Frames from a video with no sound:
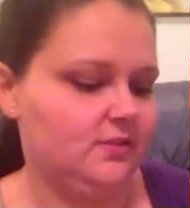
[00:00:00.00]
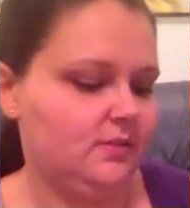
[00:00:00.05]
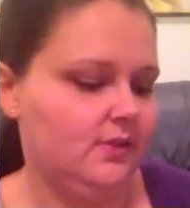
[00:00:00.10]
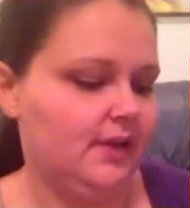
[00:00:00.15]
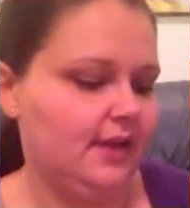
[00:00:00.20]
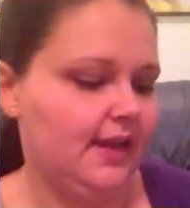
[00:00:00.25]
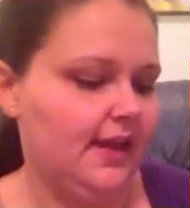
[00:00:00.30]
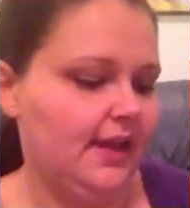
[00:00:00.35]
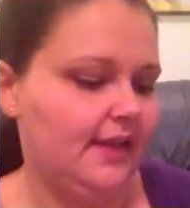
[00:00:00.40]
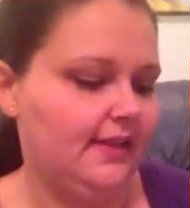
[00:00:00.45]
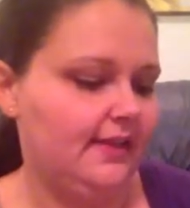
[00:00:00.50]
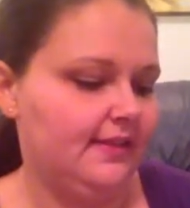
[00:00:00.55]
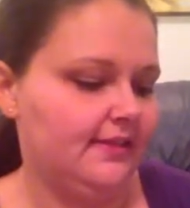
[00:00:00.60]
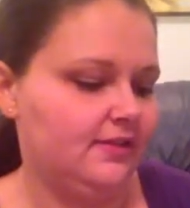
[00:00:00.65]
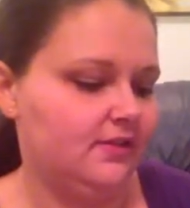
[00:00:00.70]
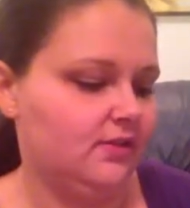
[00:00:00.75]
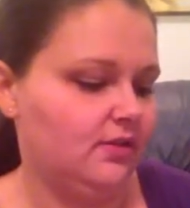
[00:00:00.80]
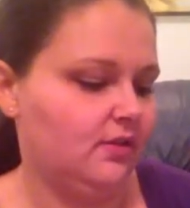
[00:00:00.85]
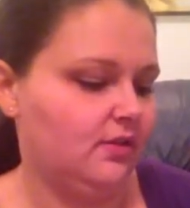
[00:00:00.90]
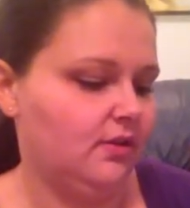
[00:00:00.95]
as well, and then
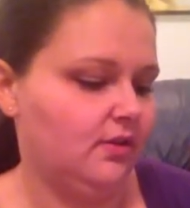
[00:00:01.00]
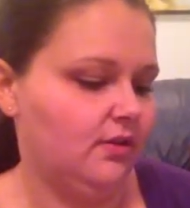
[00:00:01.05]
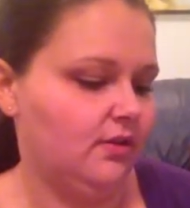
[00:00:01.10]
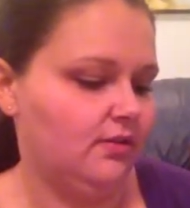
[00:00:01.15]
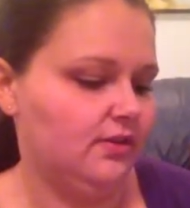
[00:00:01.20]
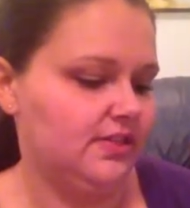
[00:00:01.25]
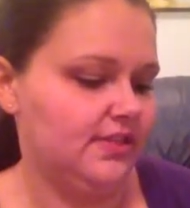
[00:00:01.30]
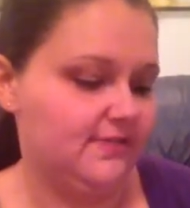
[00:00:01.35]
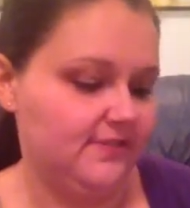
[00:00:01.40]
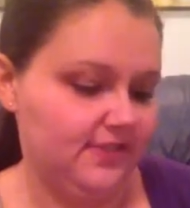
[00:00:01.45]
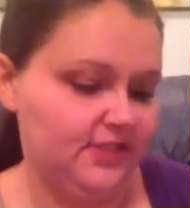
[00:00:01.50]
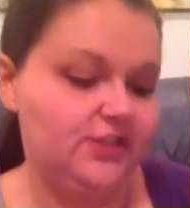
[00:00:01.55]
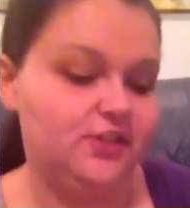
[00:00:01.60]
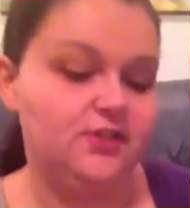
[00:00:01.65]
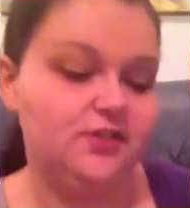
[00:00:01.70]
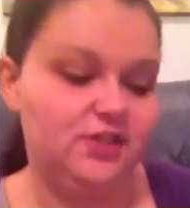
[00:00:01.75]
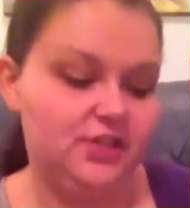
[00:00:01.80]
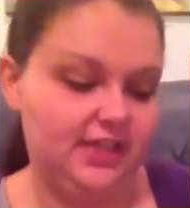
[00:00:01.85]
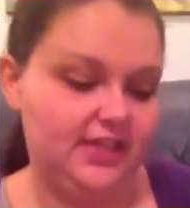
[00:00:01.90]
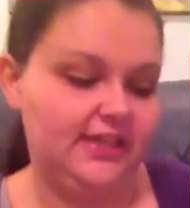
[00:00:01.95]
it's got
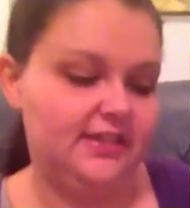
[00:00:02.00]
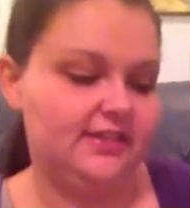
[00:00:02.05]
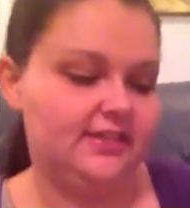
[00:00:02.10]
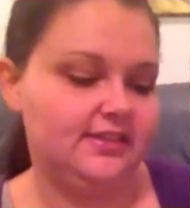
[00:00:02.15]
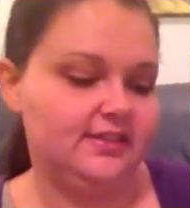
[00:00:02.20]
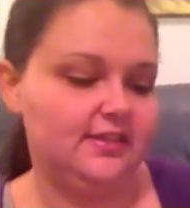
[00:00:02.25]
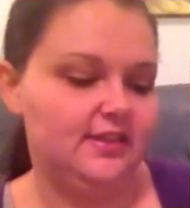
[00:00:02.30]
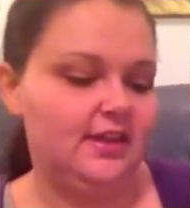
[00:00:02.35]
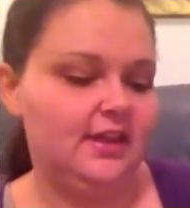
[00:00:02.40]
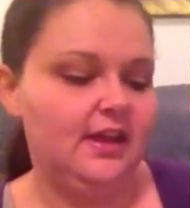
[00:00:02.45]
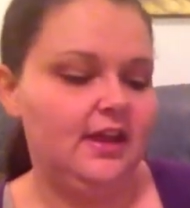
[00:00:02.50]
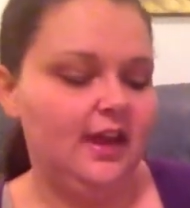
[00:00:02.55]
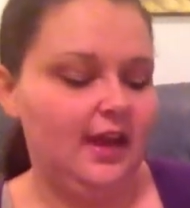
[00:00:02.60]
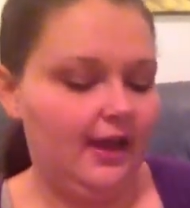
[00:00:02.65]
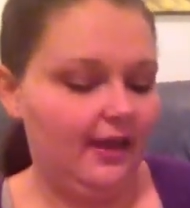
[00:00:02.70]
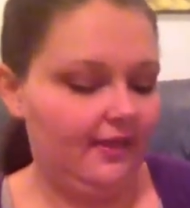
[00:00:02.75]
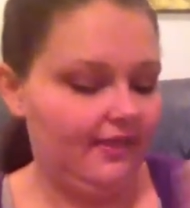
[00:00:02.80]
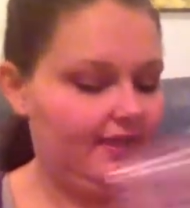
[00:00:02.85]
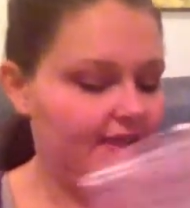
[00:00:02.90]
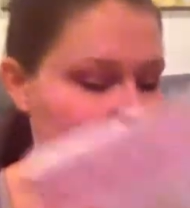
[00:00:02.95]
72 sheets.
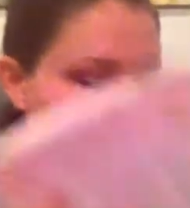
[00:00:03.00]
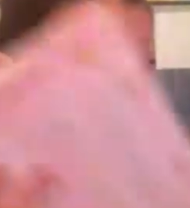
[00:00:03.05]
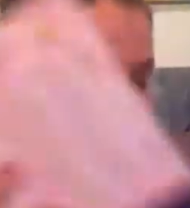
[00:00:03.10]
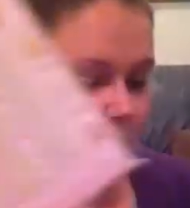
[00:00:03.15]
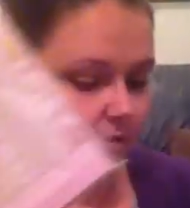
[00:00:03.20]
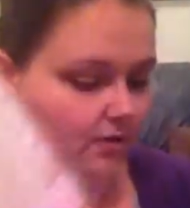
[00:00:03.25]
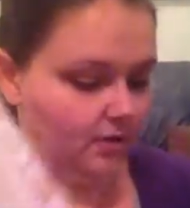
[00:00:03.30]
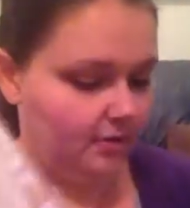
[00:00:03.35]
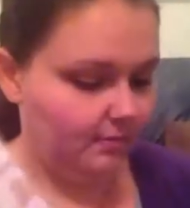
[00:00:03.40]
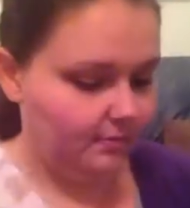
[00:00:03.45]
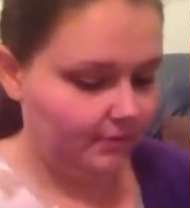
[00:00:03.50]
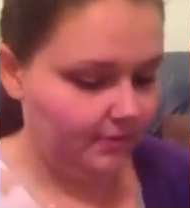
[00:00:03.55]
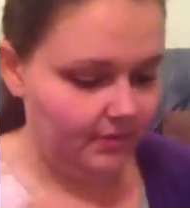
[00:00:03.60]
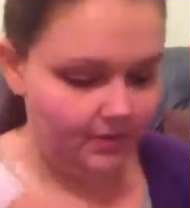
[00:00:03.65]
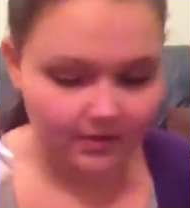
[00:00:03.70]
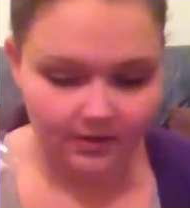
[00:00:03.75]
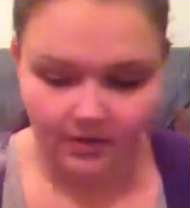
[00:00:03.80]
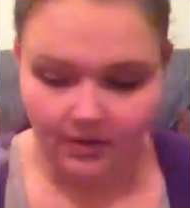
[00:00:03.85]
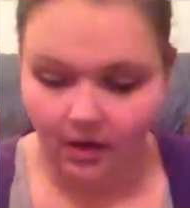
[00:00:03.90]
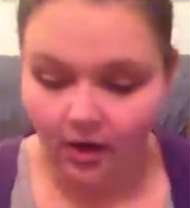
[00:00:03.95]
And this one,
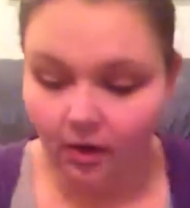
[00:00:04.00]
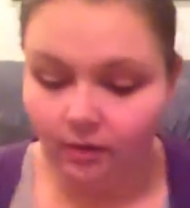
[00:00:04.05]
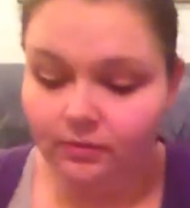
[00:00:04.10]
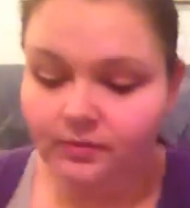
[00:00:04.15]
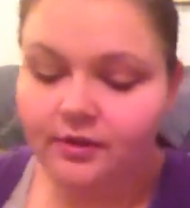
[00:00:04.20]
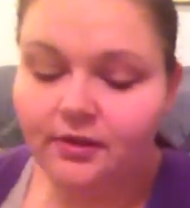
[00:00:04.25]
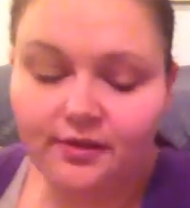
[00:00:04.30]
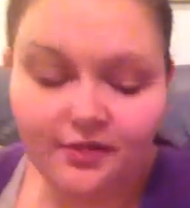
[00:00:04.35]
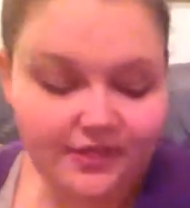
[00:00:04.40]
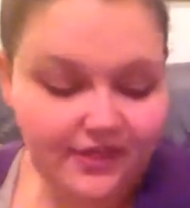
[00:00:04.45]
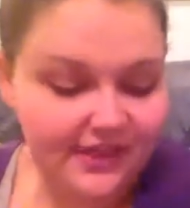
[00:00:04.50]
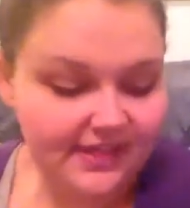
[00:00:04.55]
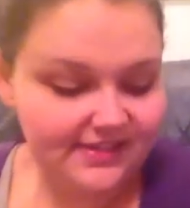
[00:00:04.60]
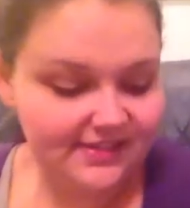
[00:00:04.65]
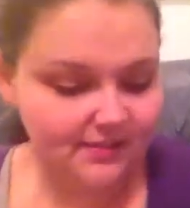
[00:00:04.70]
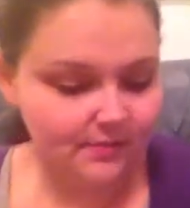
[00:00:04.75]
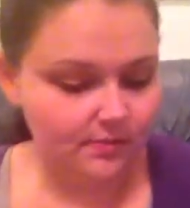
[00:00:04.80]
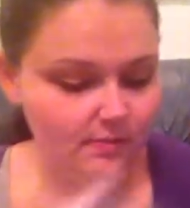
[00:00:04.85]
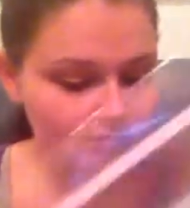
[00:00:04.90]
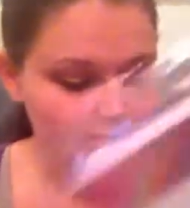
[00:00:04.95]
oh, no,
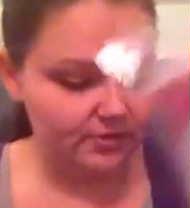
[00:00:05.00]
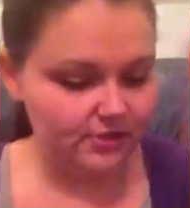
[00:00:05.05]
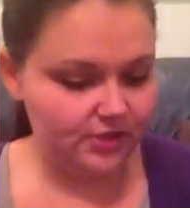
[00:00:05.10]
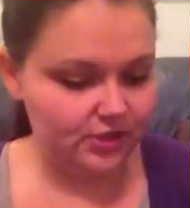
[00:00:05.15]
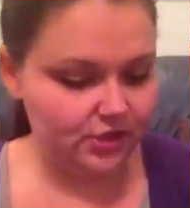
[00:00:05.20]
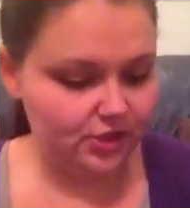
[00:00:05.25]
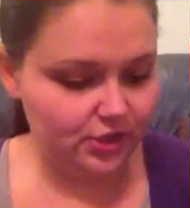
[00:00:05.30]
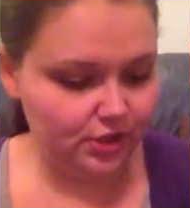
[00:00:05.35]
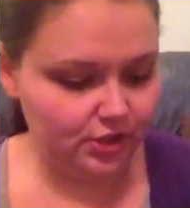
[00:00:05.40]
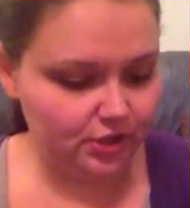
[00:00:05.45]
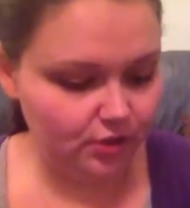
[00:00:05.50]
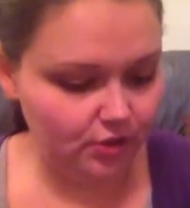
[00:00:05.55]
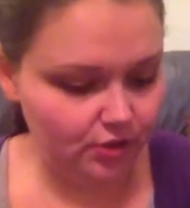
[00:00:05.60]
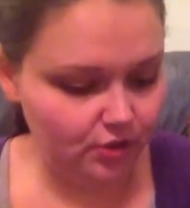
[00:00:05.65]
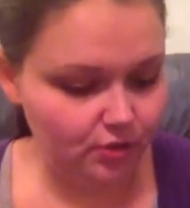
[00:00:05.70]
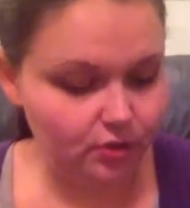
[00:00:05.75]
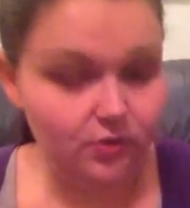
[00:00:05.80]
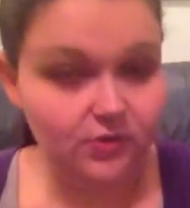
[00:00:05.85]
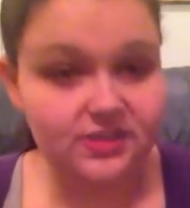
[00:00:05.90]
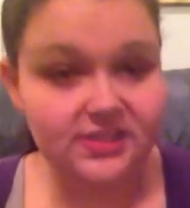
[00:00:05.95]
this one was
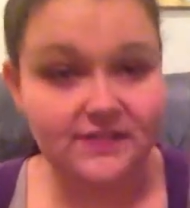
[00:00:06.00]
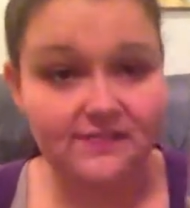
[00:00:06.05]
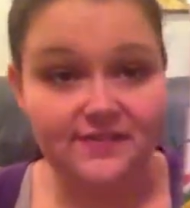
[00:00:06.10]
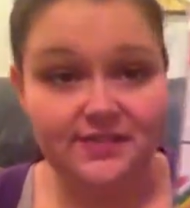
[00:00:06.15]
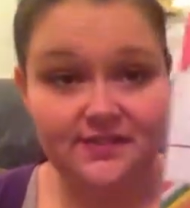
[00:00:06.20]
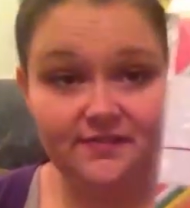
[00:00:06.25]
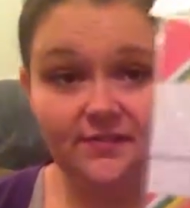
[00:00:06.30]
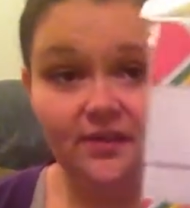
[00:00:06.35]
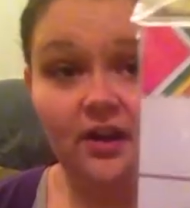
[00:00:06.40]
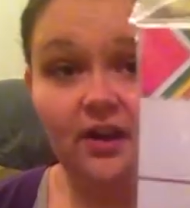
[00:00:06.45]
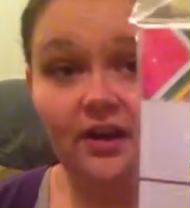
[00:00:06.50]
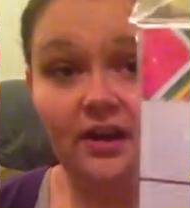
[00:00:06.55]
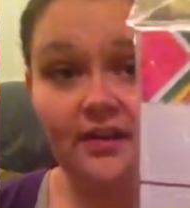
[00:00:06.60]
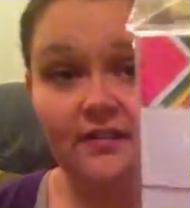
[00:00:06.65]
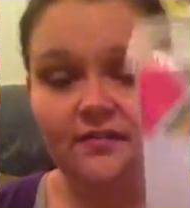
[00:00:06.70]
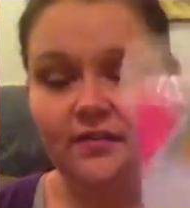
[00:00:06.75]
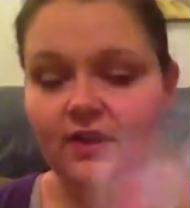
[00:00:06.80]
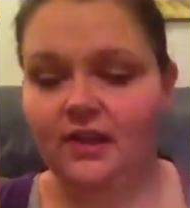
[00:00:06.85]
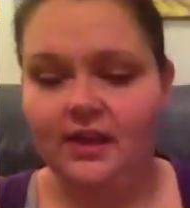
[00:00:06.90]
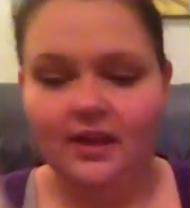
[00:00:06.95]

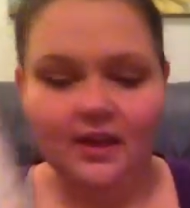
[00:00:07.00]
2.75,